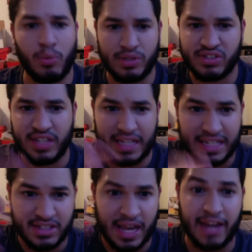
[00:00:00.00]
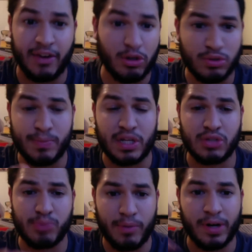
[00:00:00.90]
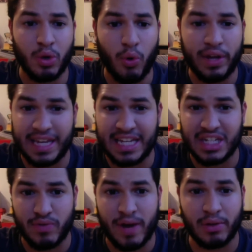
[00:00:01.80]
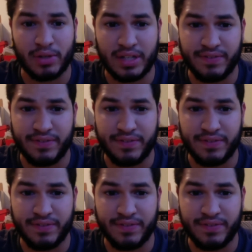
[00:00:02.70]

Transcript: We see each, and also because we're recording each round